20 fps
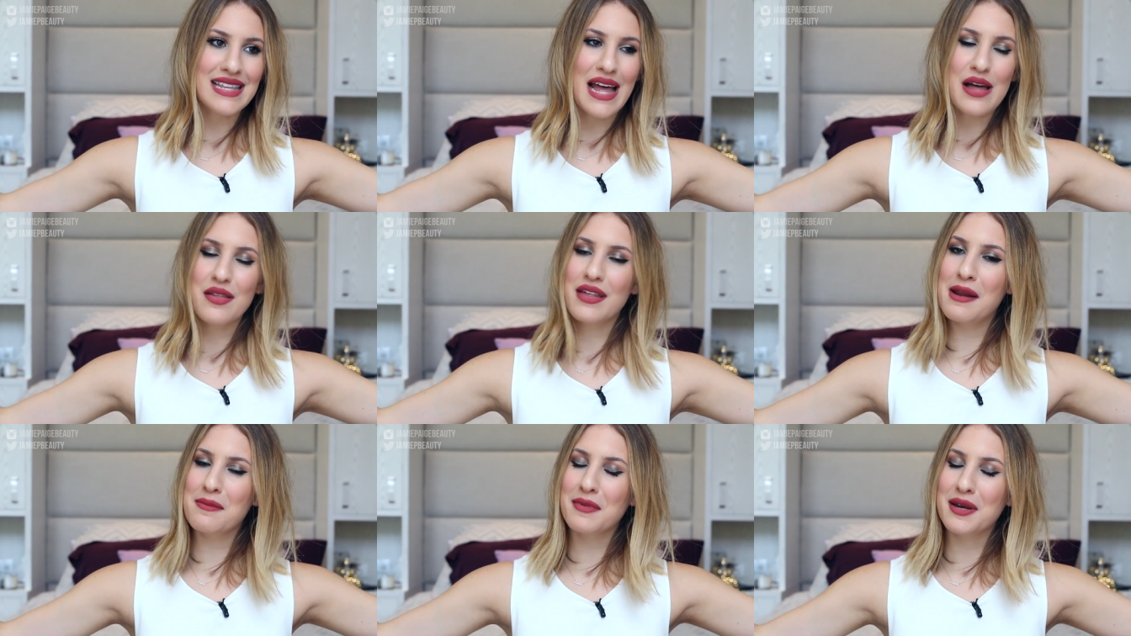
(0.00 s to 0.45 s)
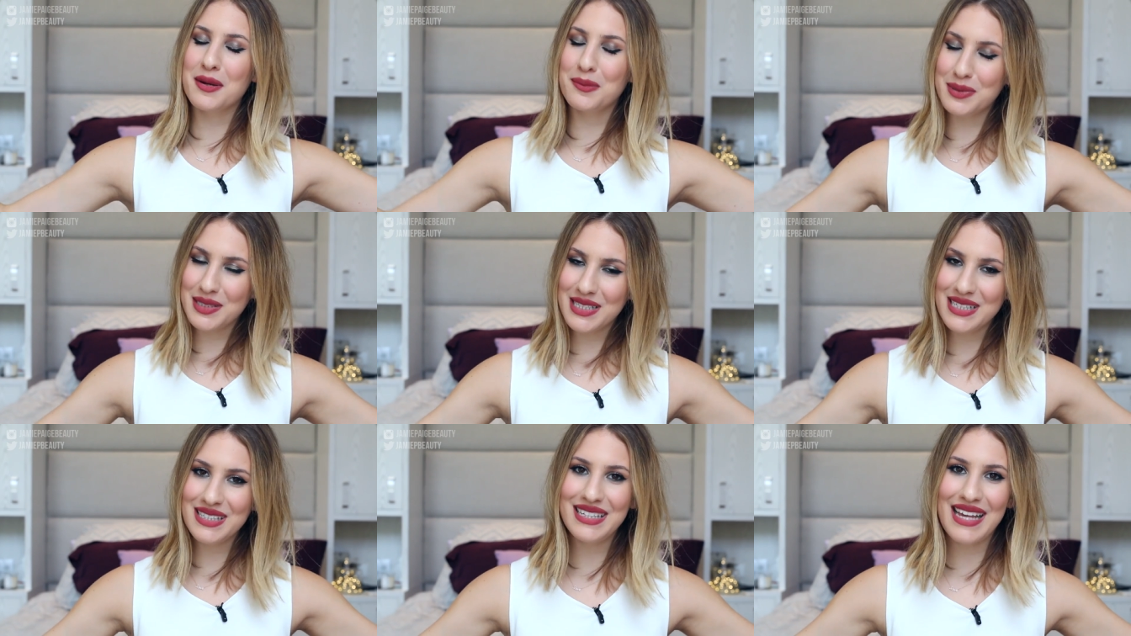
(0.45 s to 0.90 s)
now that I'm
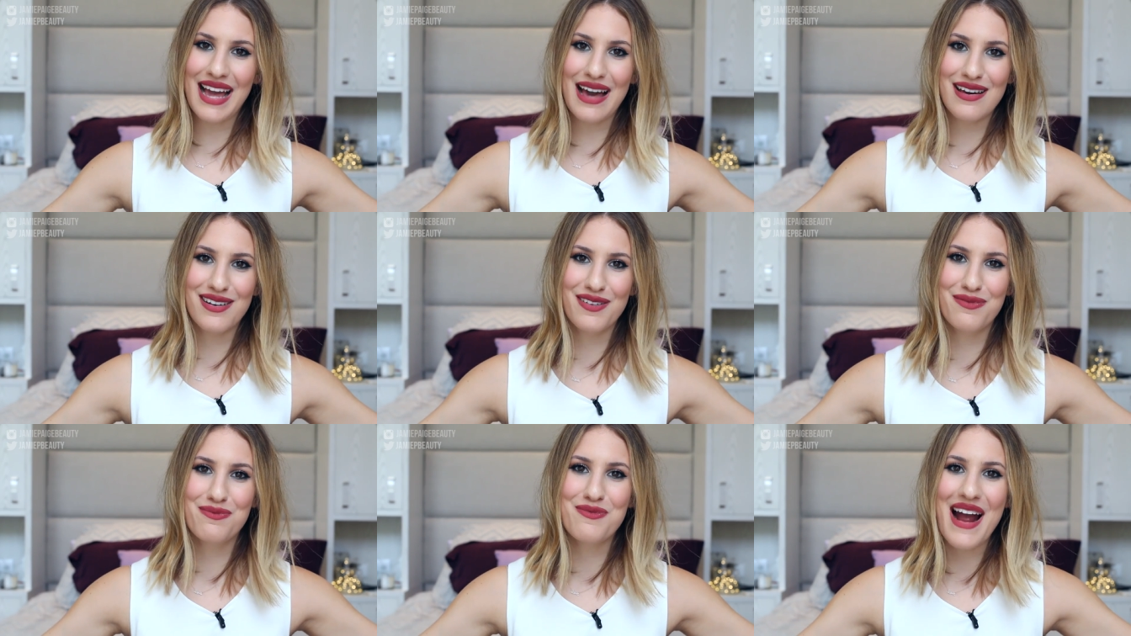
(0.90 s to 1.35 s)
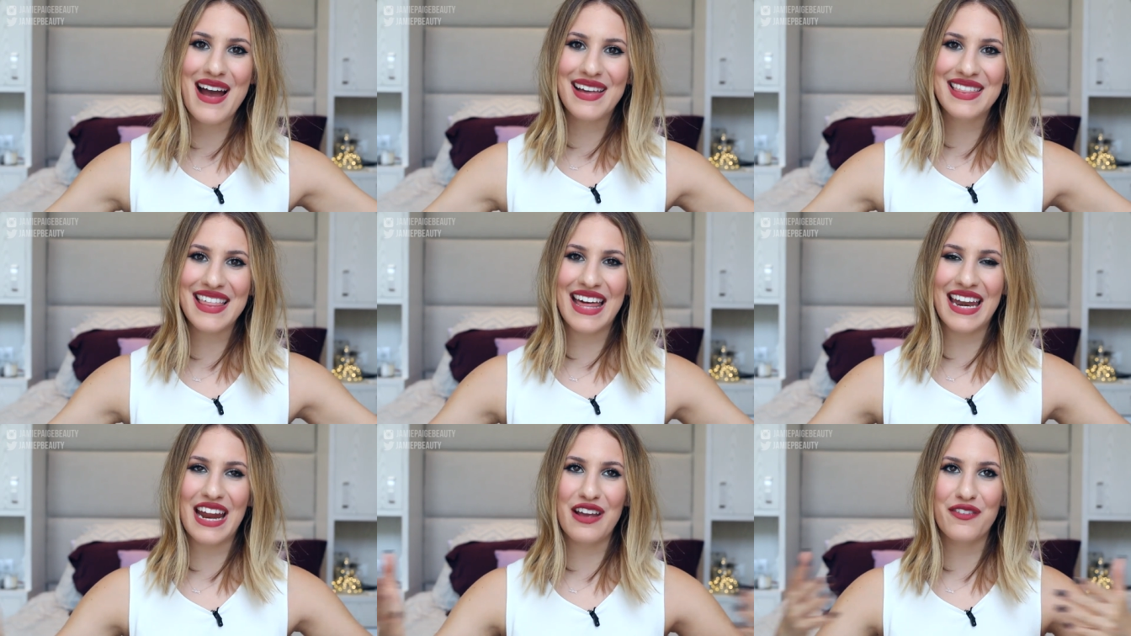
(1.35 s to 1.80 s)
completely out of
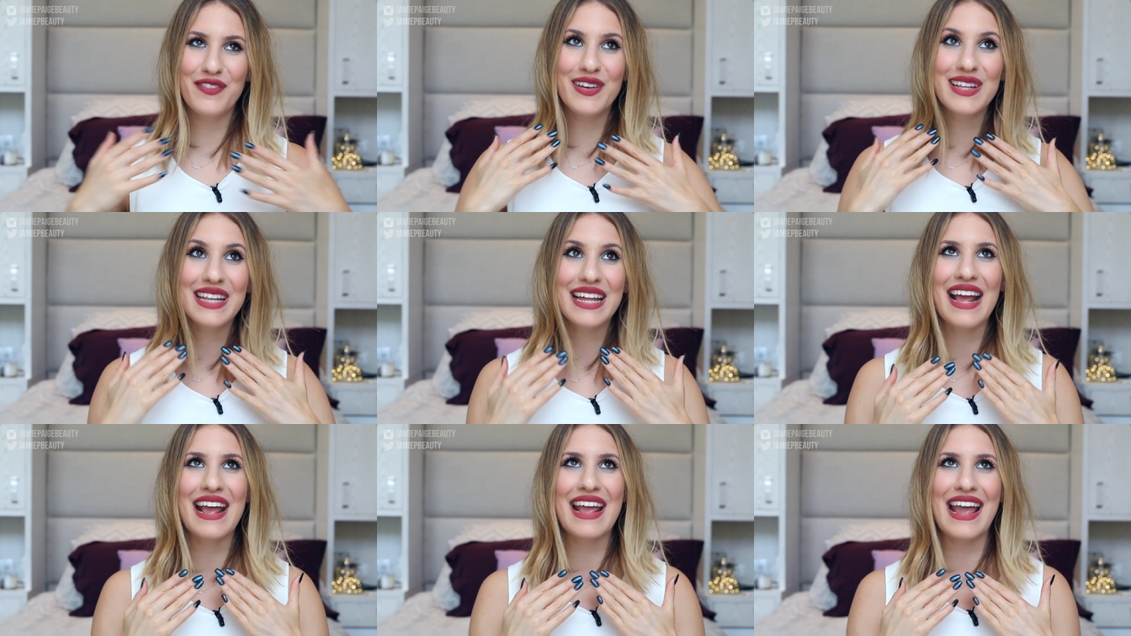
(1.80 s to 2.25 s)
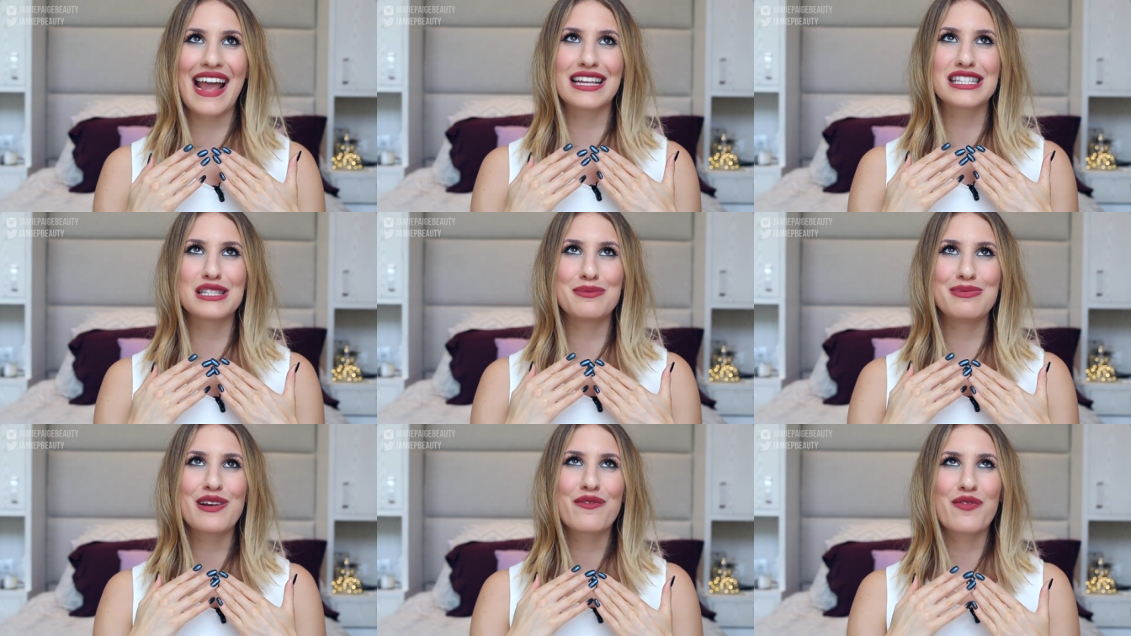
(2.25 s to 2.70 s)
breath and I feel like I
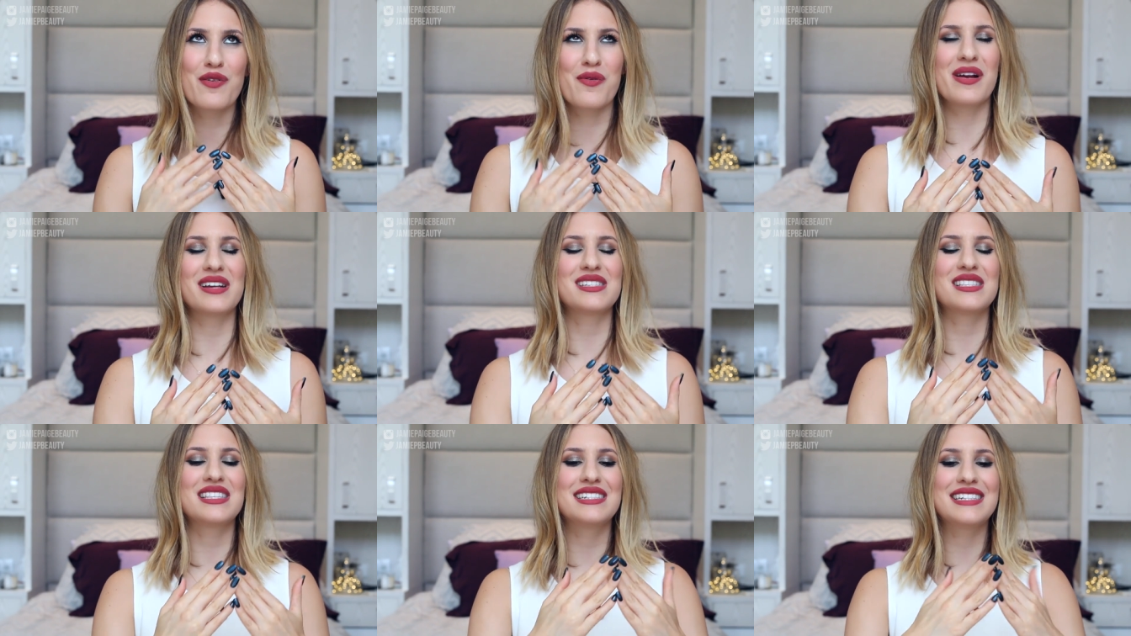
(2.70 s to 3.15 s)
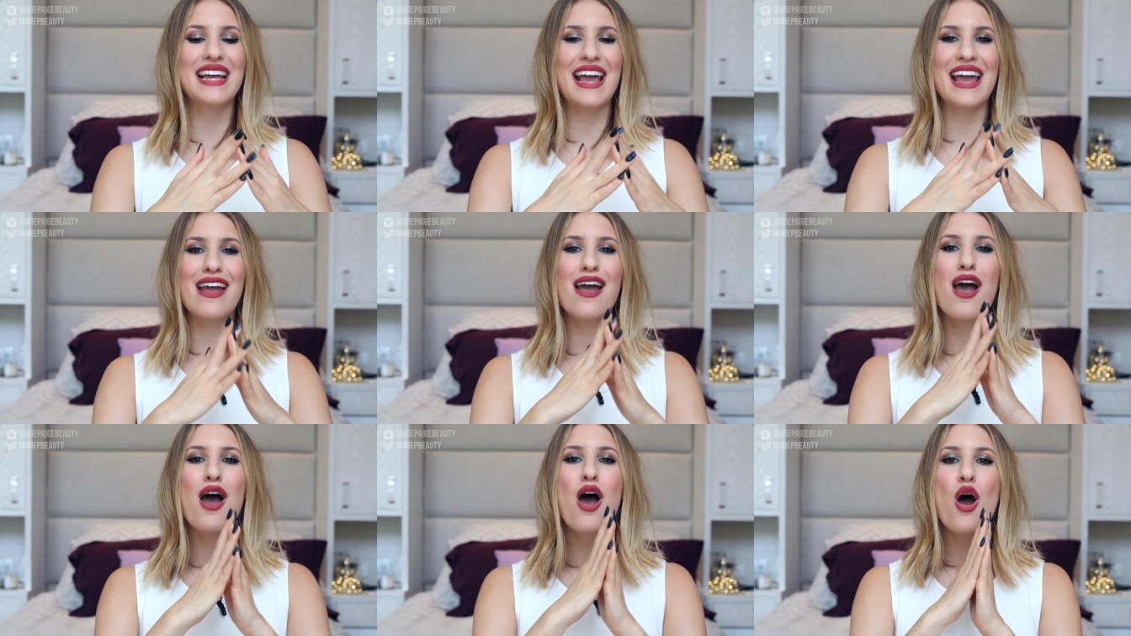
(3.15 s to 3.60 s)
can't speak for the rest of the
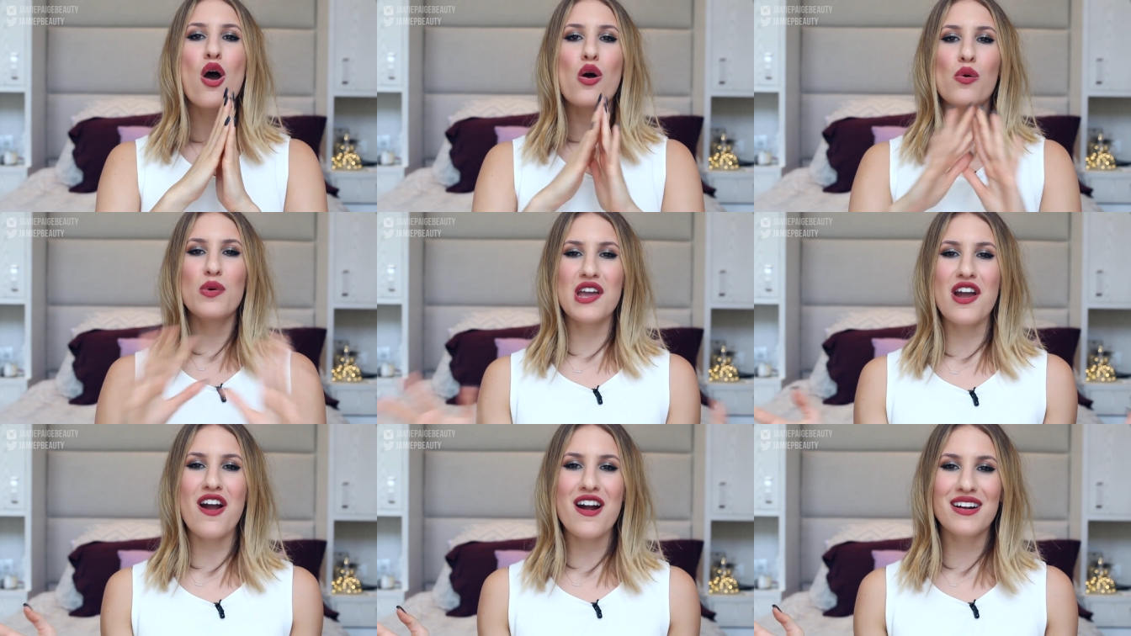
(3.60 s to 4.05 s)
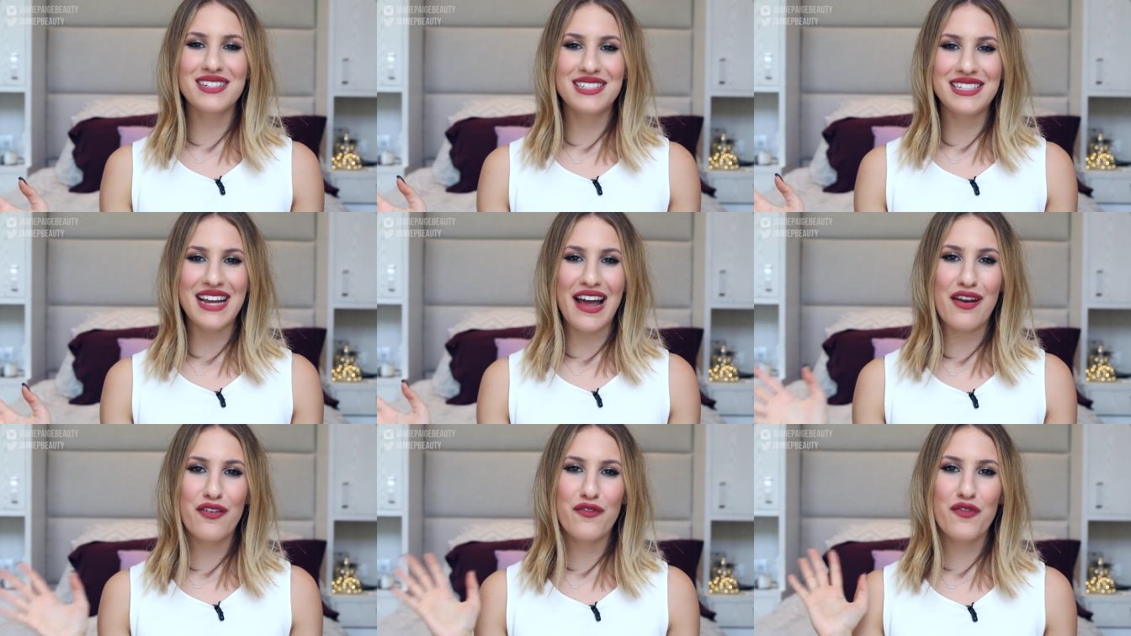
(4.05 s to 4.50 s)
day, we are
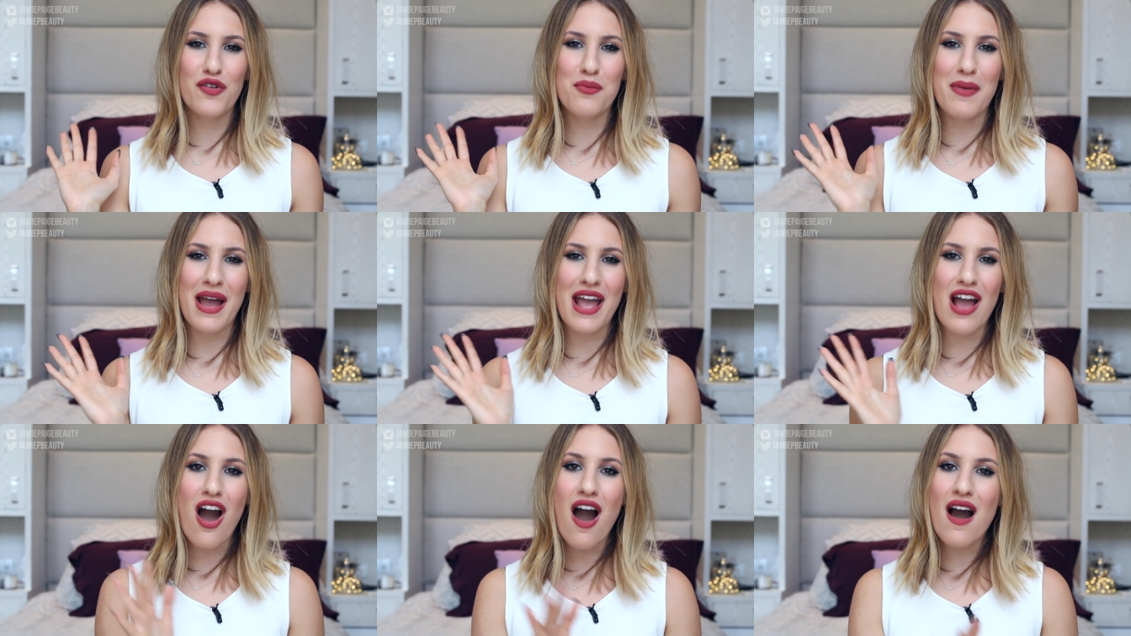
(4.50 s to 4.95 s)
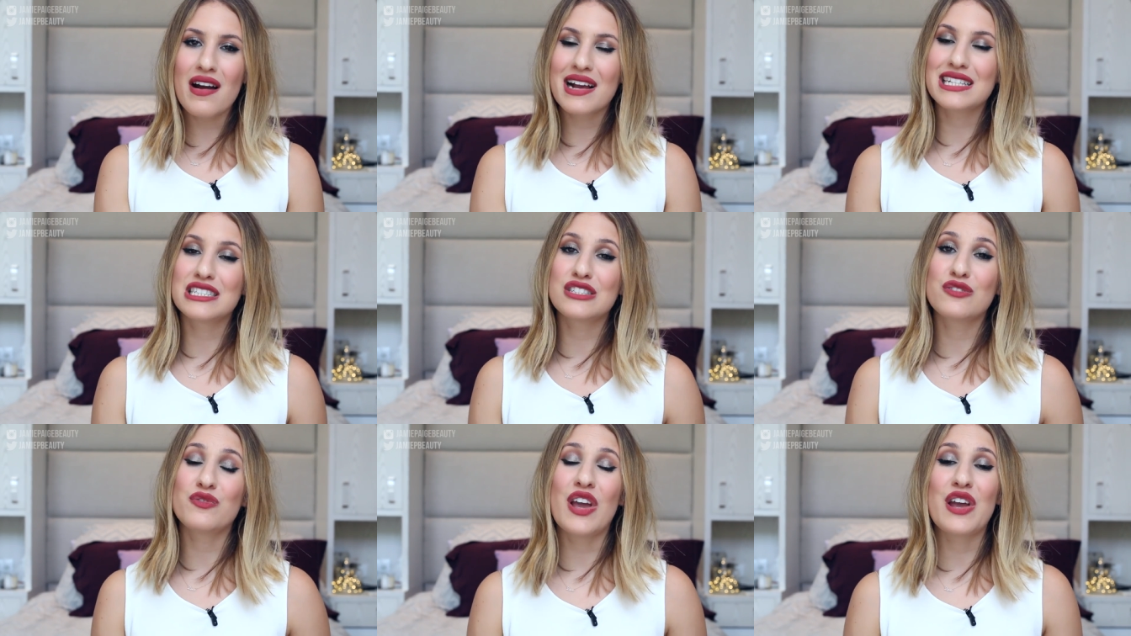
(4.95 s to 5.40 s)
done for my
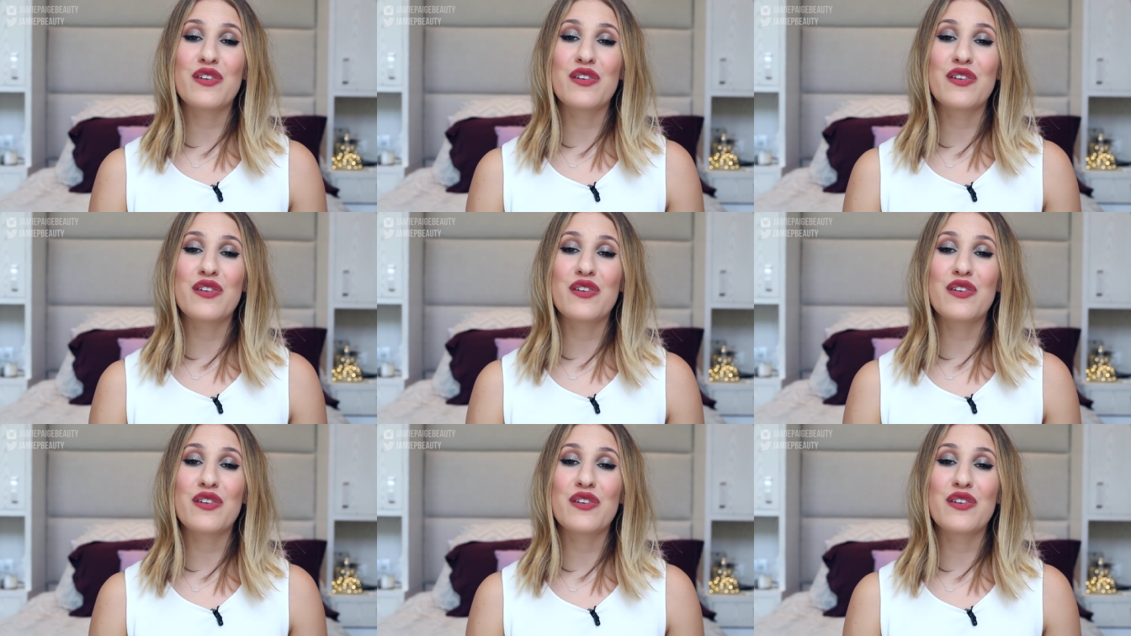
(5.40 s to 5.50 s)
August